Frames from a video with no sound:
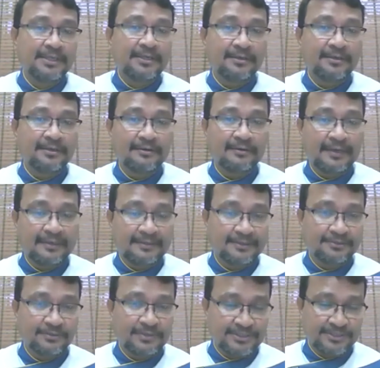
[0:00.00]
uh, related
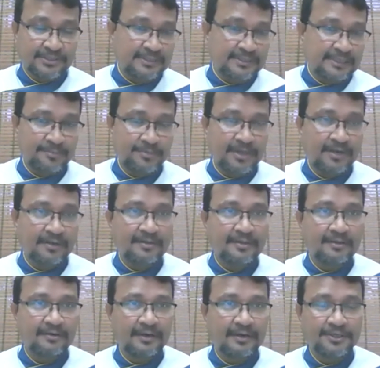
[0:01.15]
question it can be
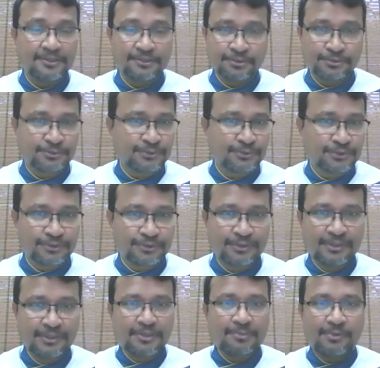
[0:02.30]
anything related to your
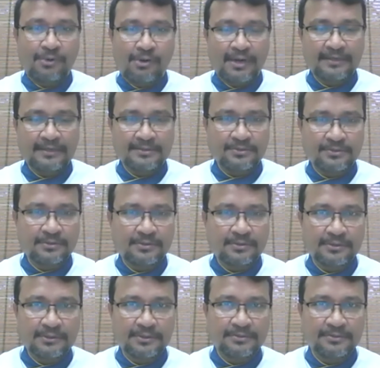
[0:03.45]
product
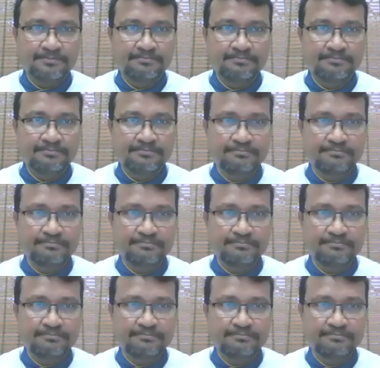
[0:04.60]
or chef